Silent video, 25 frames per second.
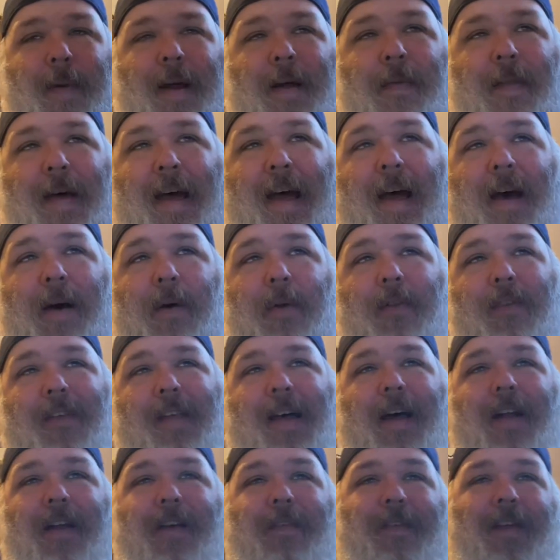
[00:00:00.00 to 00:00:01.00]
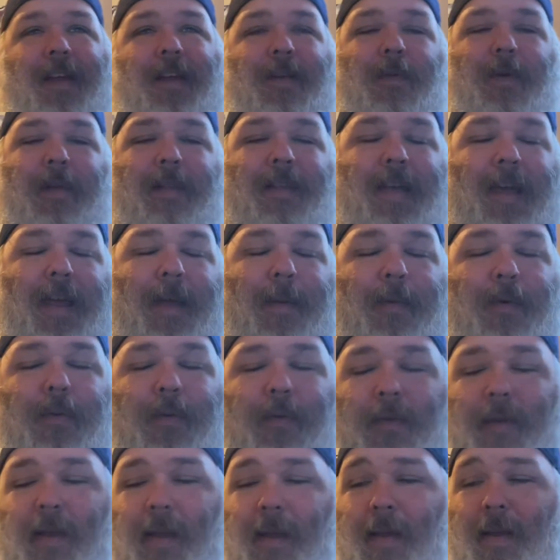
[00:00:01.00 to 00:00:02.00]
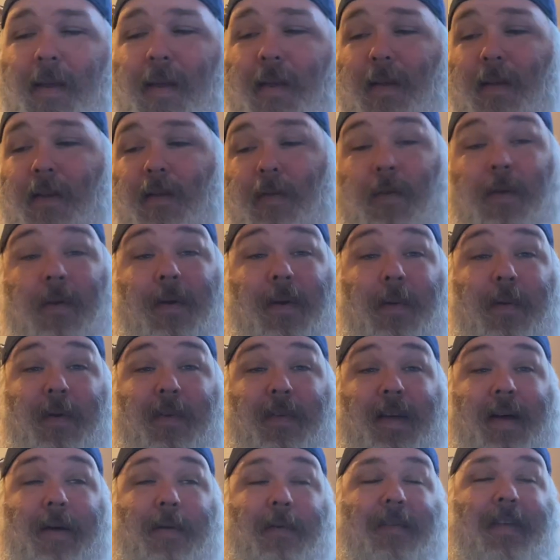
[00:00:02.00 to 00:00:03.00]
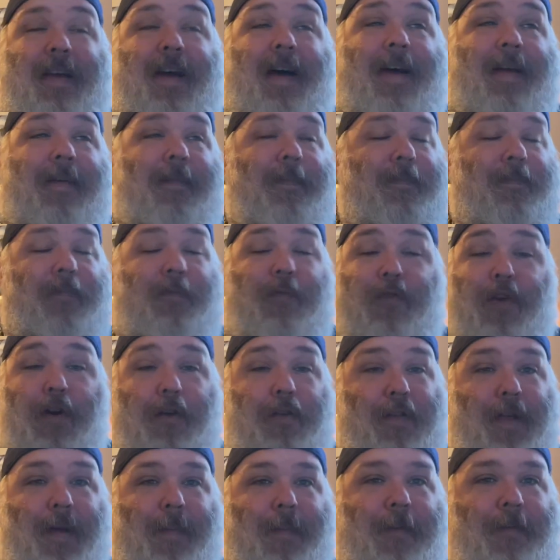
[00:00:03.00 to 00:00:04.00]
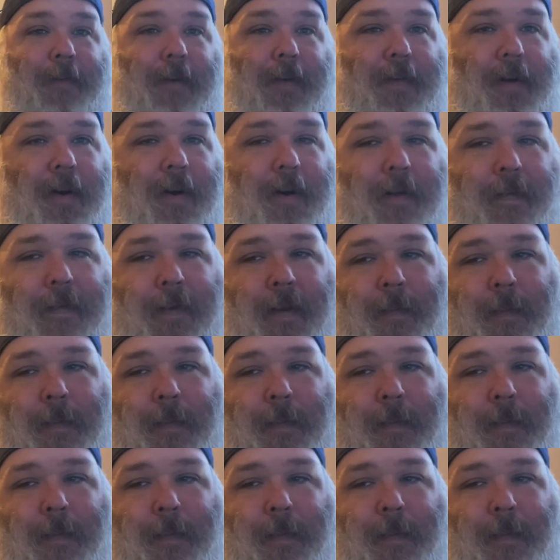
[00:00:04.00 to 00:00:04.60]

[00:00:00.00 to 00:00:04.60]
the outside of it with tables. So I knew he was outside. First time I've ever heard of him